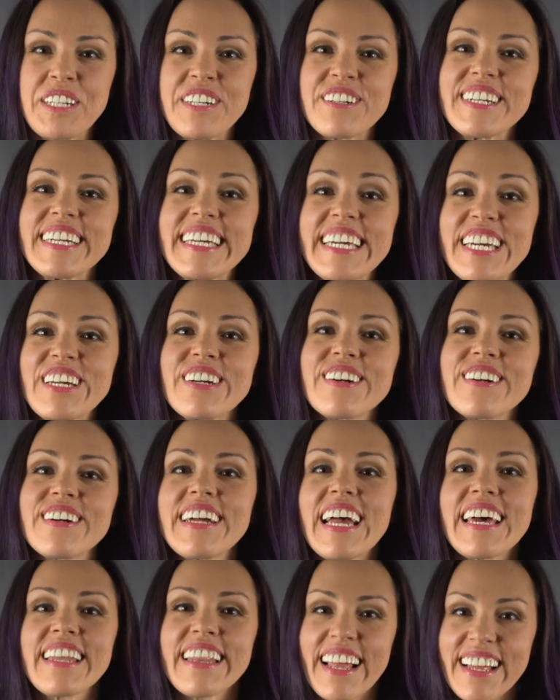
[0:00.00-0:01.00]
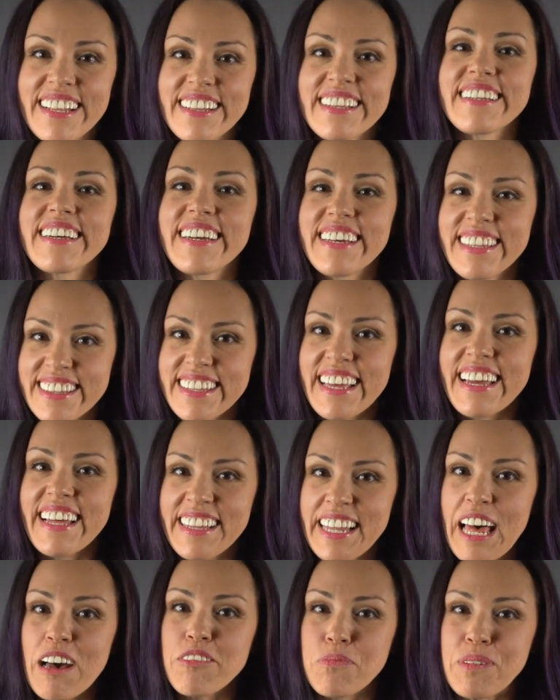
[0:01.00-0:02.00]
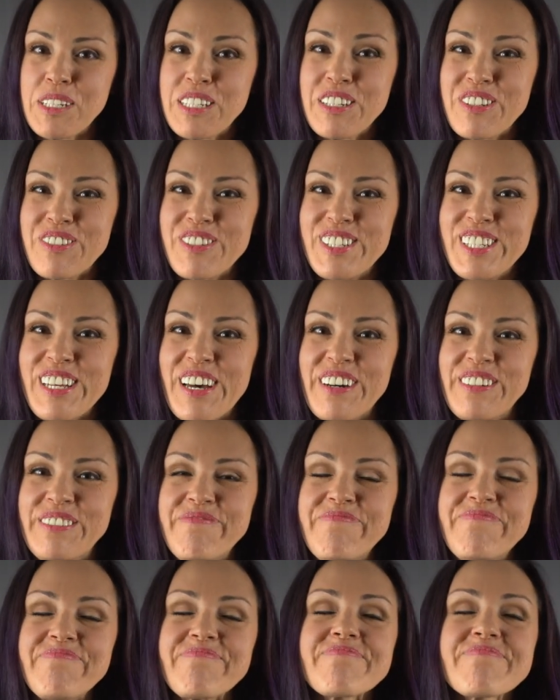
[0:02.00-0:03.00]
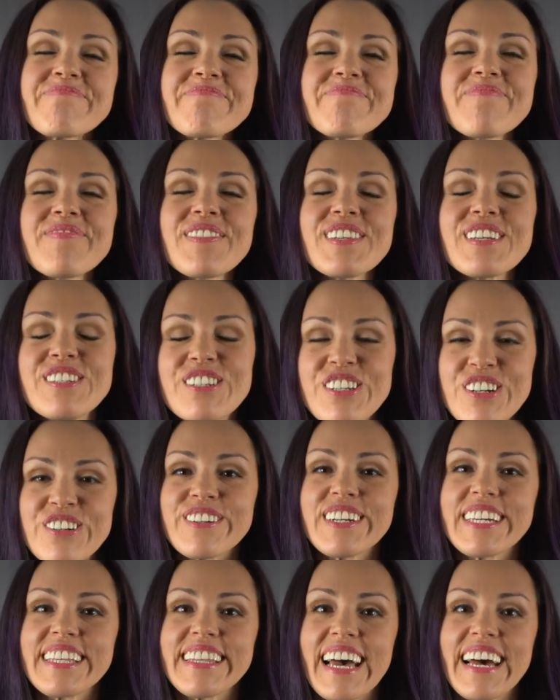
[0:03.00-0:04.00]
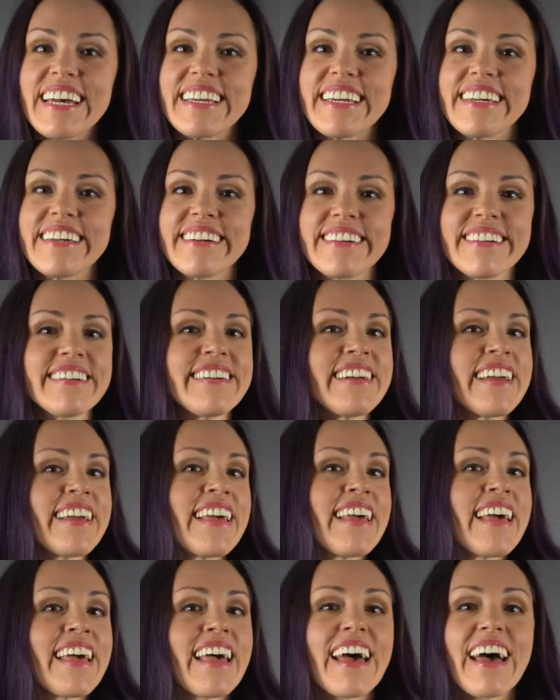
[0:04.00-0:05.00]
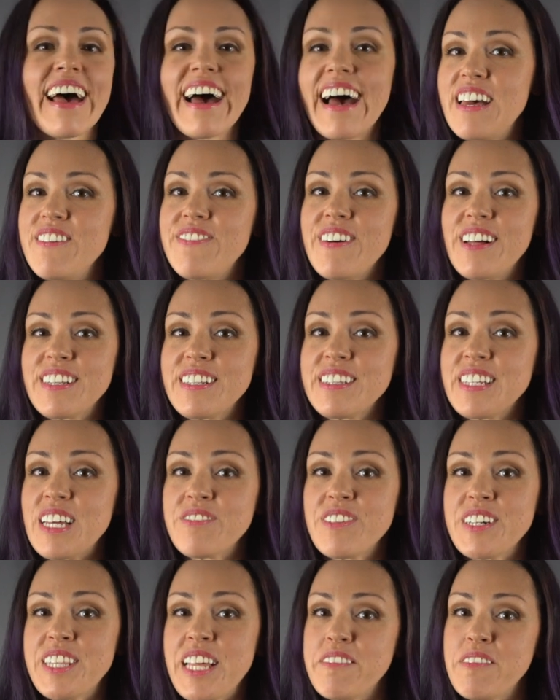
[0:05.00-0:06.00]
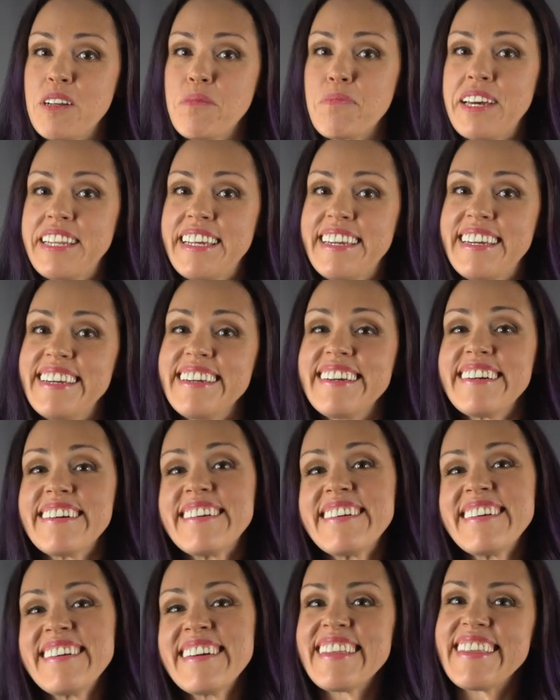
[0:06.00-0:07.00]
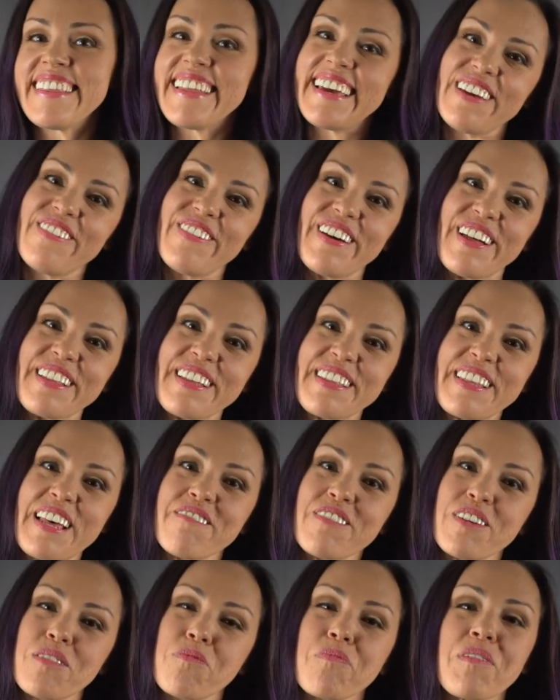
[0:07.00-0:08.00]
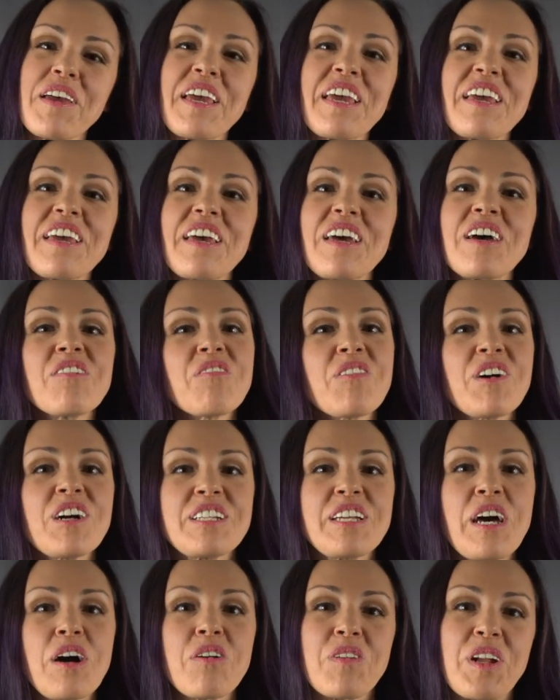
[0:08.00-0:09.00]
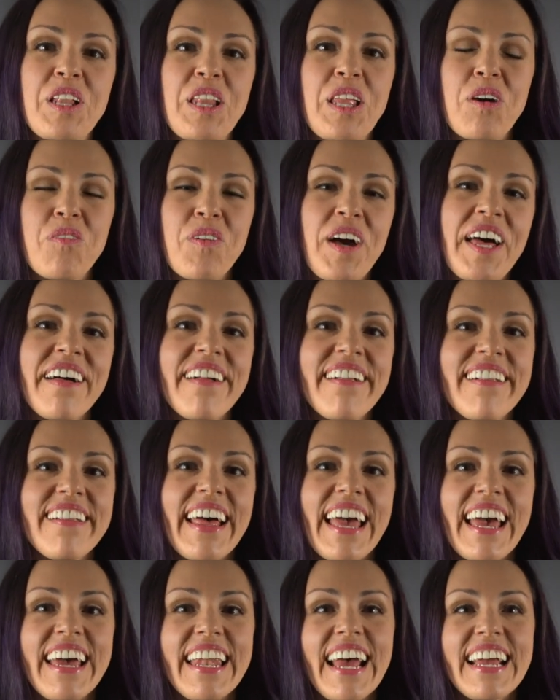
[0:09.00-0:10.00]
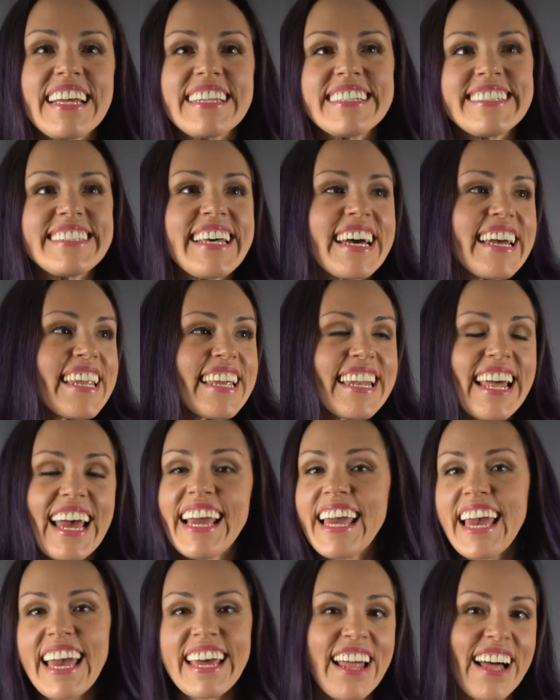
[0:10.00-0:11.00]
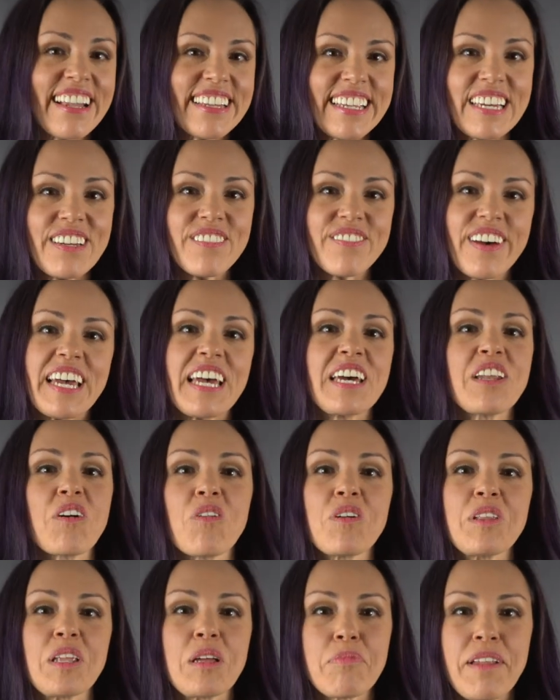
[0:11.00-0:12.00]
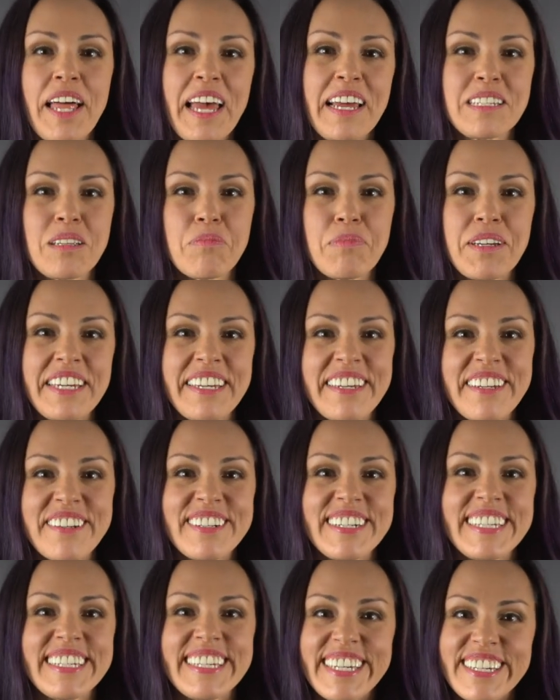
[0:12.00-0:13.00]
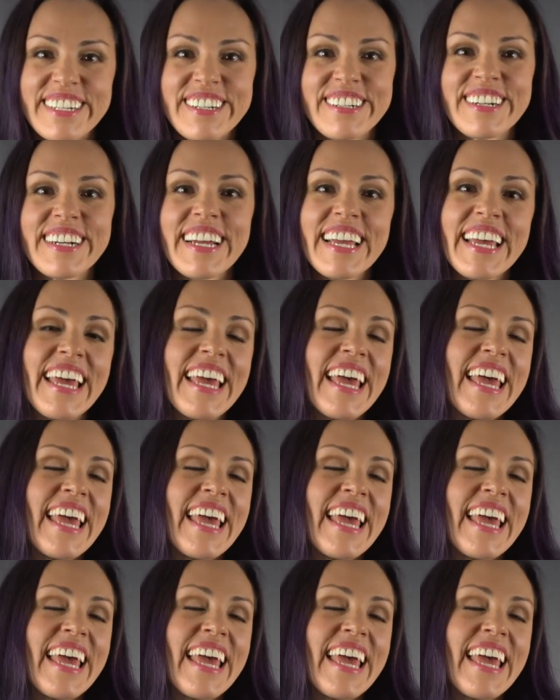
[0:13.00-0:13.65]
year here, and luckily they allowed me to do so. During that year, I fell in love with everybody here. They fell in love with me. It worked out really well, and I decided I cannot leave. I had only planned to be here a year,